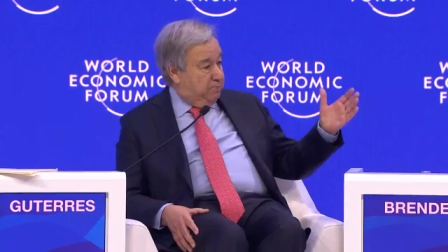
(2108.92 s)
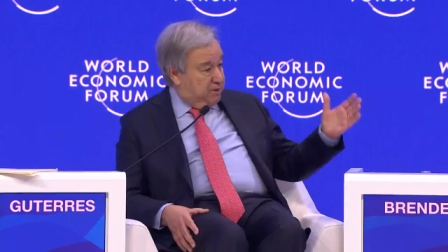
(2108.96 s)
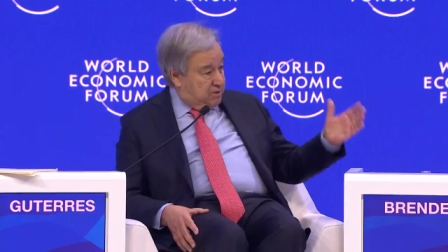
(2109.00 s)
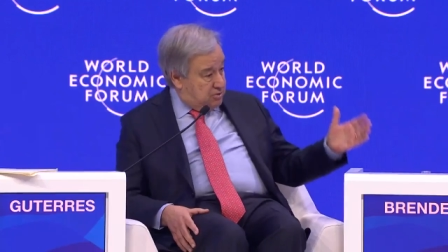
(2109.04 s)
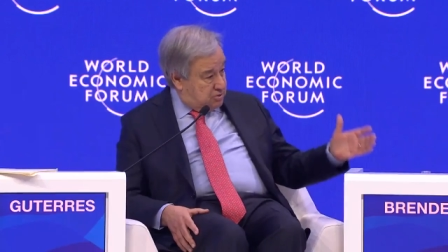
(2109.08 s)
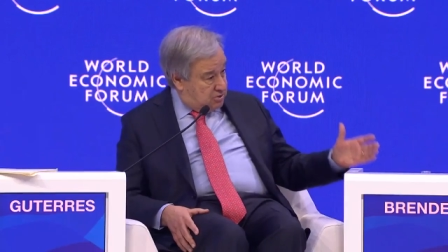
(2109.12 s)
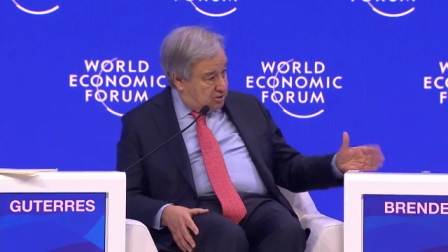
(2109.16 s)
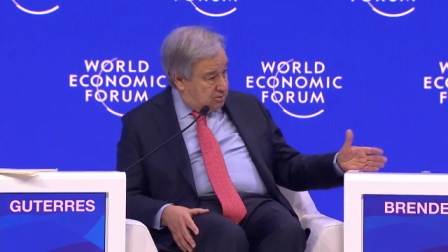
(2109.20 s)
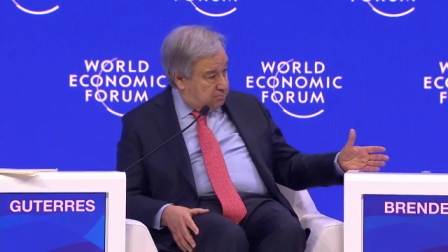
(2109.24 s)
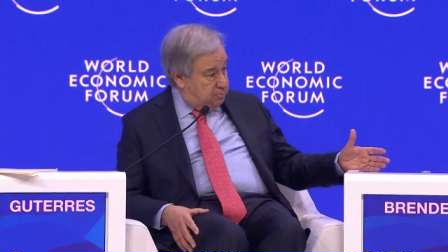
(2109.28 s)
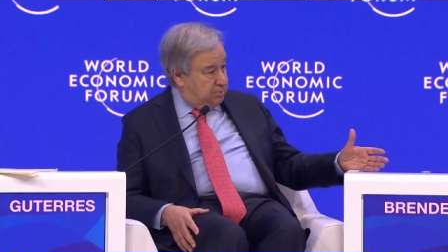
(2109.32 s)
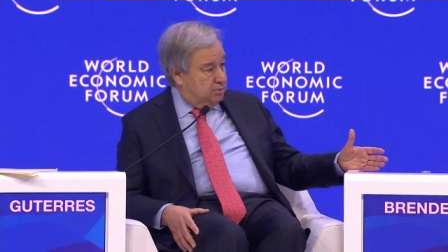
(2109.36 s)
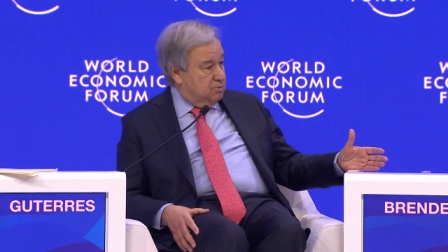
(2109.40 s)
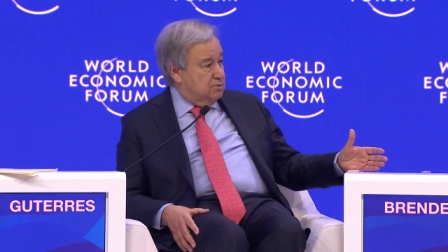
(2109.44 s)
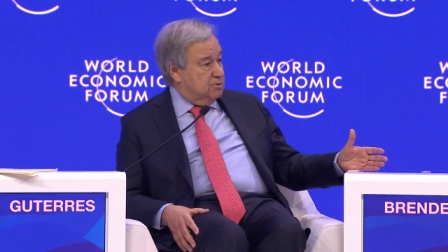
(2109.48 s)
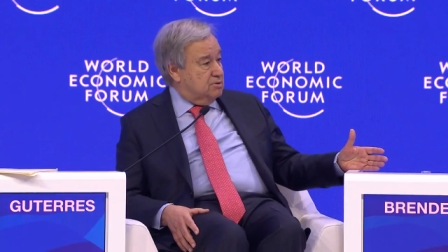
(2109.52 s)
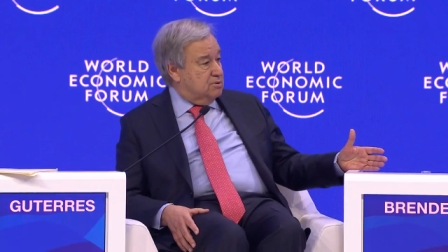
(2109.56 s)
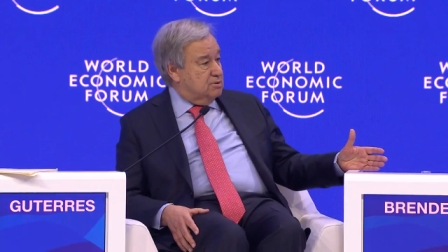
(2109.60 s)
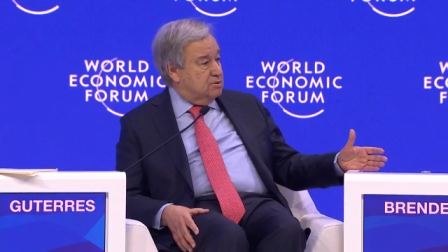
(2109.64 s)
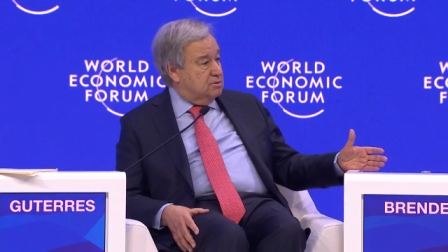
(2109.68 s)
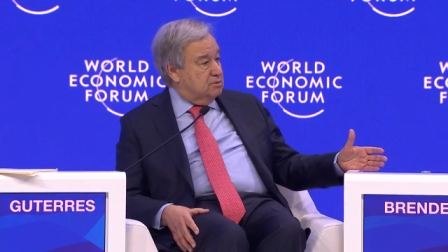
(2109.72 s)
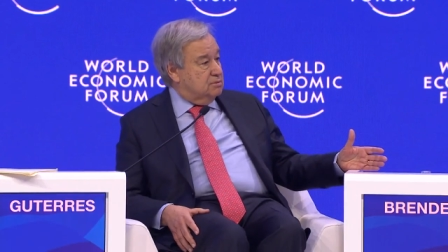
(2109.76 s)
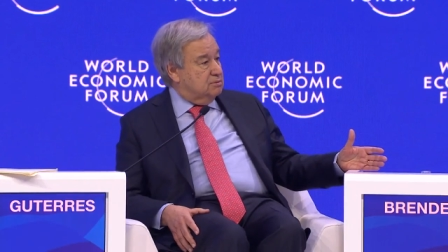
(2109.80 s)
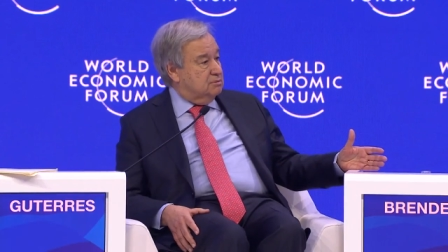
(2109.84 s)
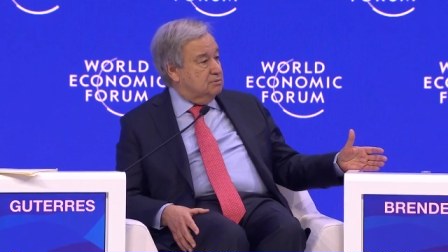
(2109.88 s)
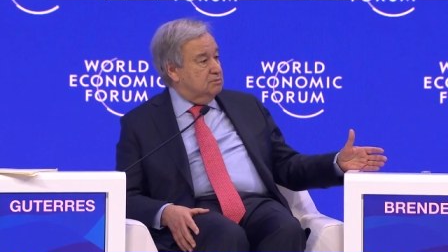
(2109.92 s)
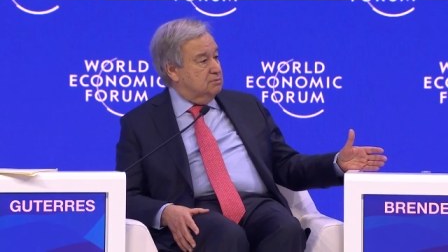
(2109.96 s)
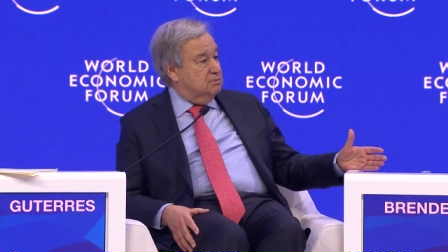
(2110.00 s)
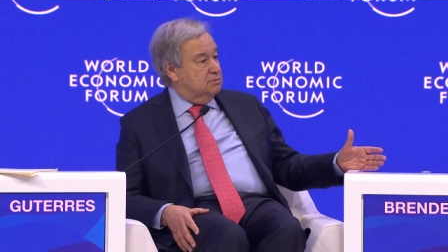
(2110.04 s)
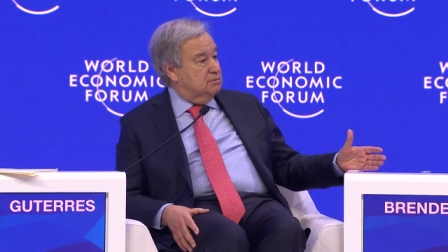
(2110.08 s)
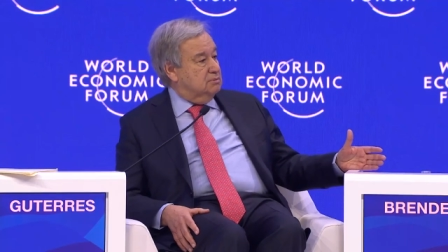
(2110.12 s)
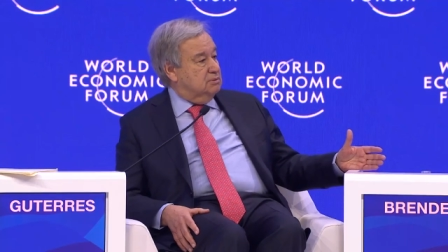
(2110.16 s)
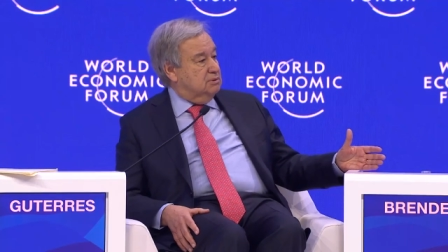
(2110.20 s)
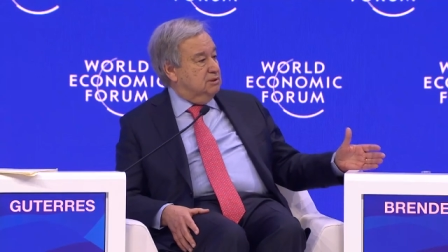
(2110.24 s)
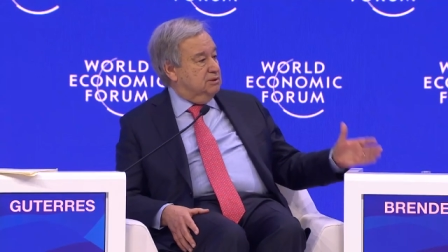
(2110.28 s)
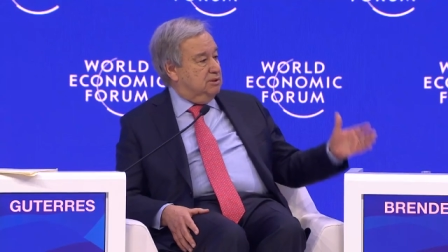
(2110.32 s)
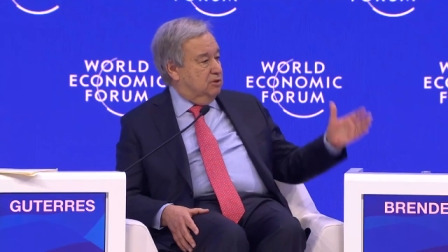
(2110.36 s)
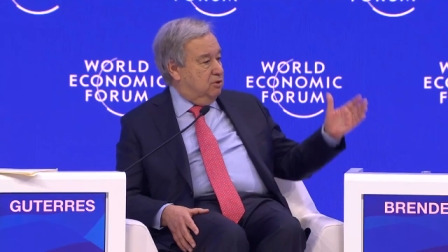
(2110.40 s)
principles,
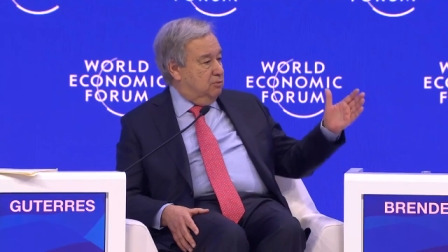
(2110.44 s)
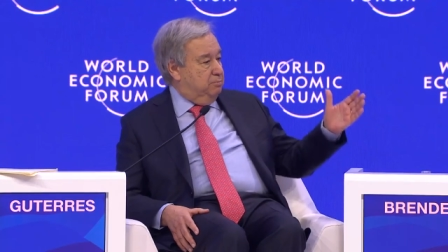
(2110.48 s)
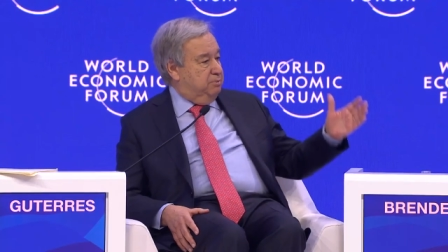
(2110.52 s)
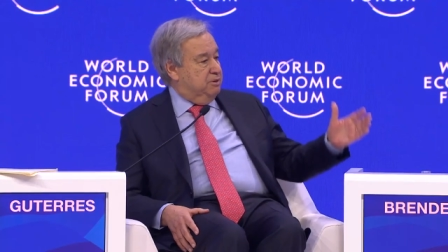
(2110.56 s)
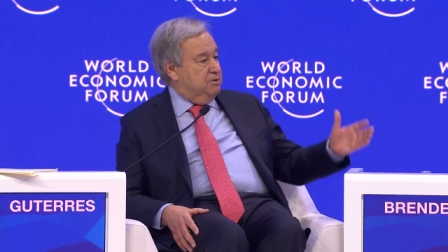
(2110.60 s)
and our